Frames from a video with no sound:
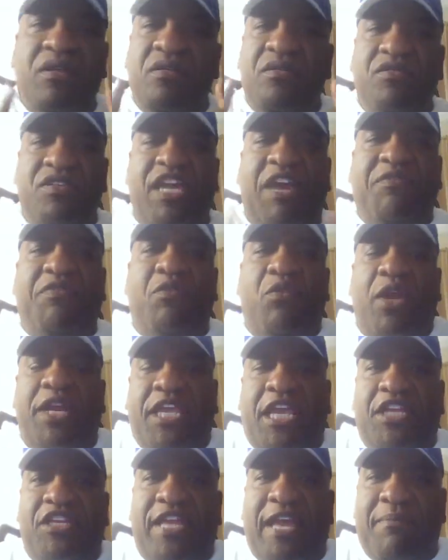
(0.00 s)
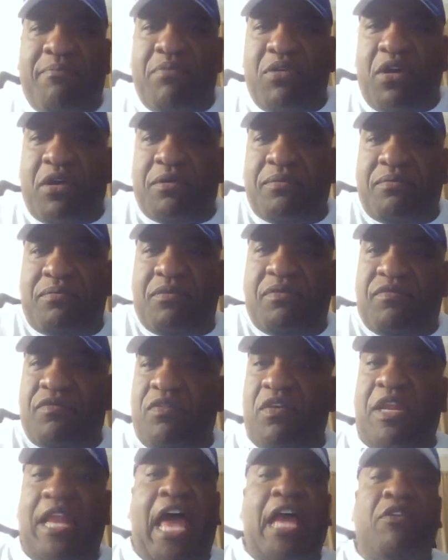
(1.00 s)
definitely want to get that book for
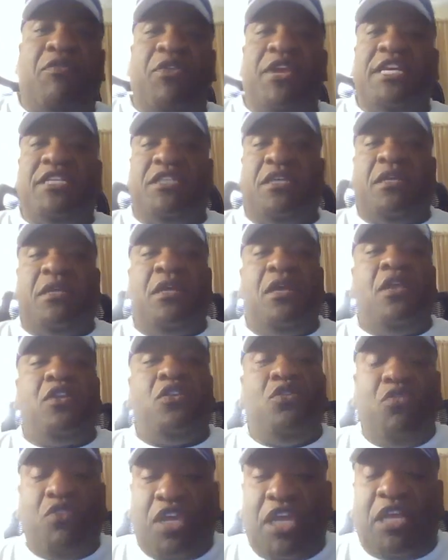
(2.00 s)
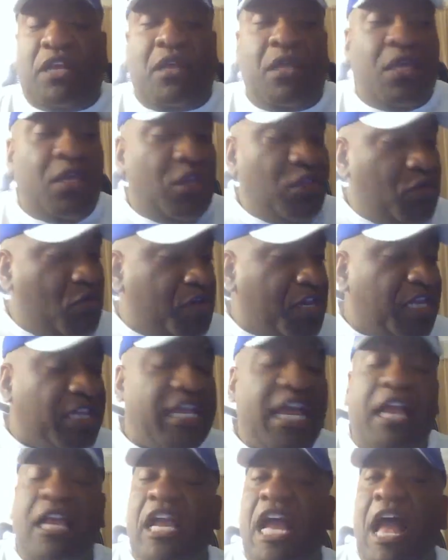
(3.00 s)
a lot of reasons. You get
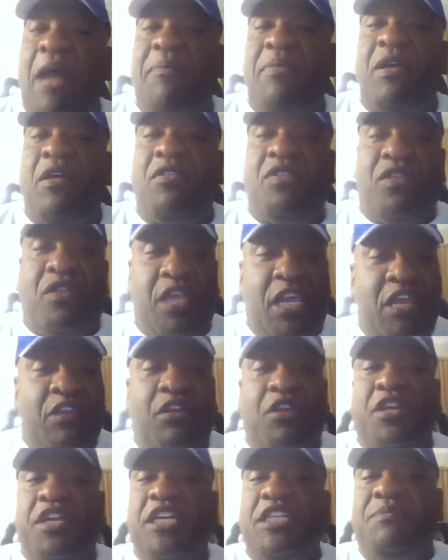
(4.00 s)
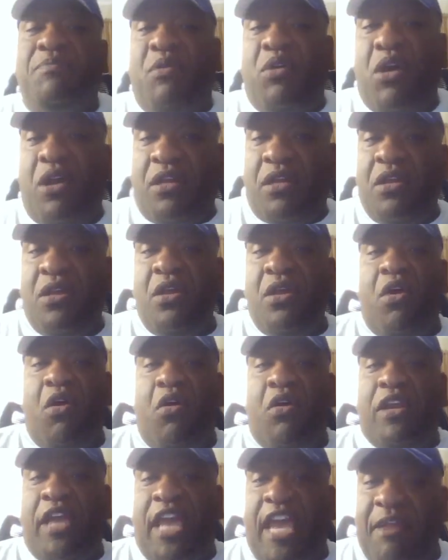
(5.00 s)
that copy of either this book
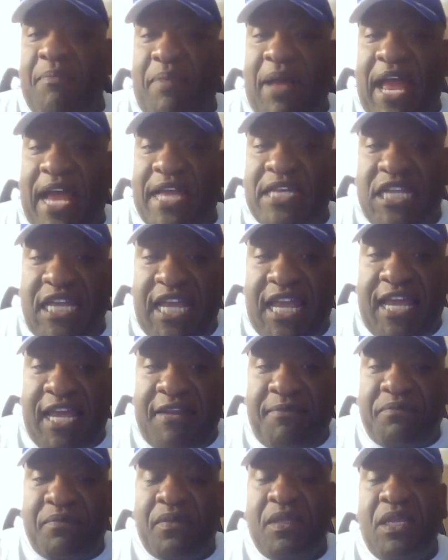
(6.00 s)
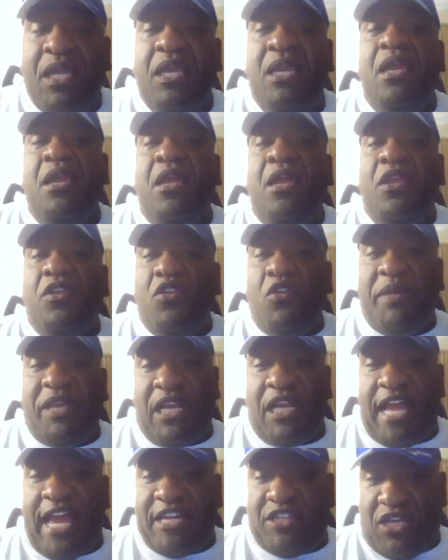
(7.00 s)
or the 8x10. You'll be
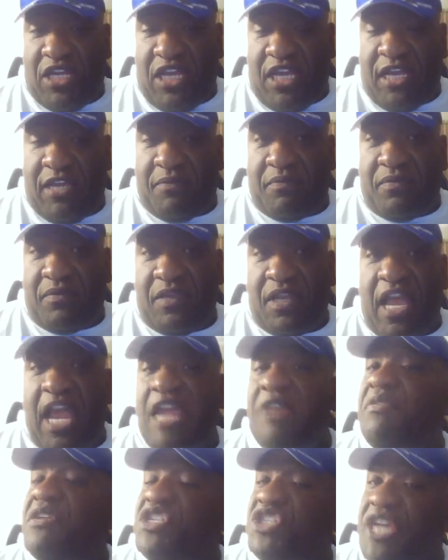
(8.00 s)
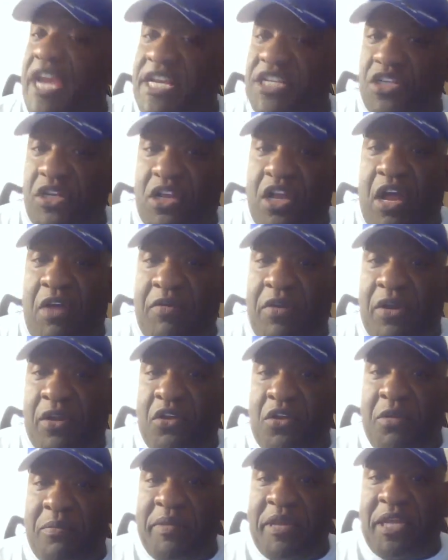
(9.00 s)
glad you did. I even changed the cover a
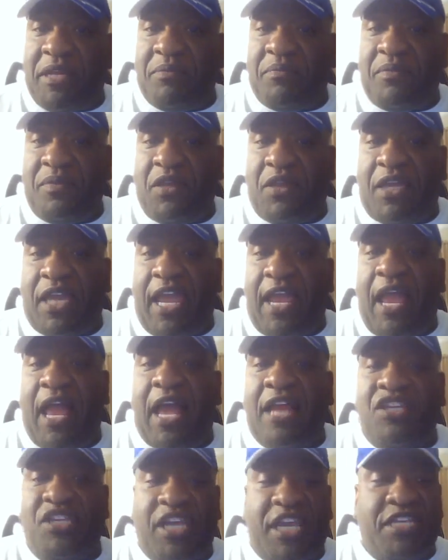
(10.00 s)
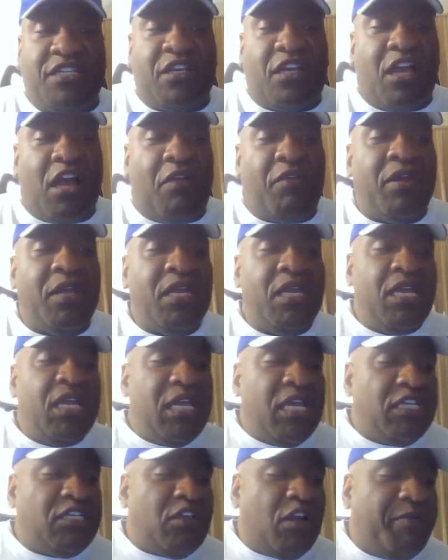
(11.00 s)
little bit. Okay, I changed the cover.
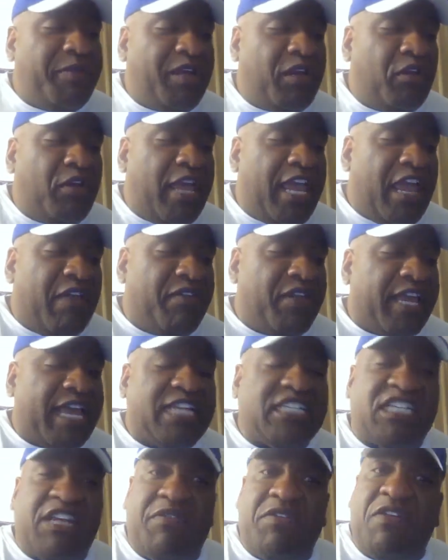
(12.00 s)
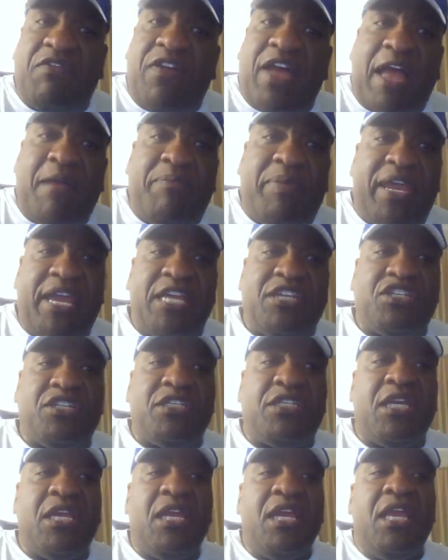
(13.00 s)
It's going to be a little heavy. Got 75
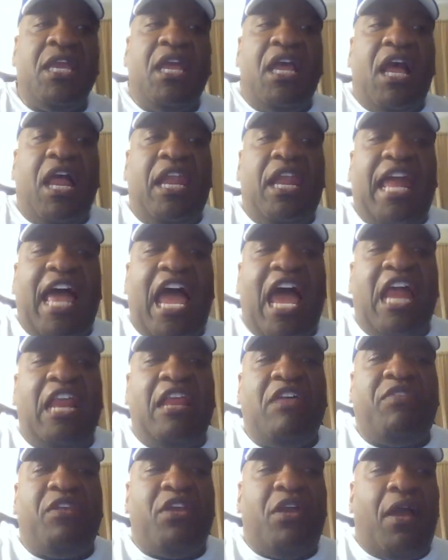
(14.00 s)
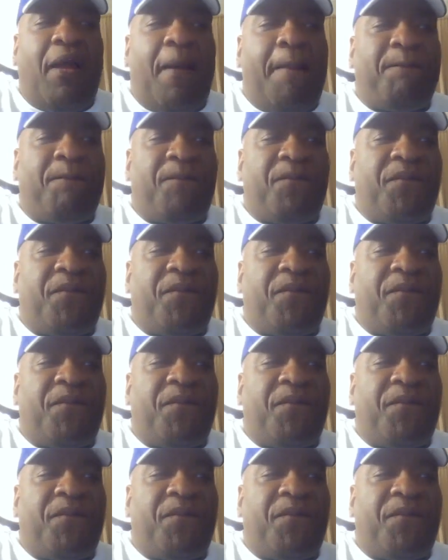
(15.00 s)
pages. A lot of the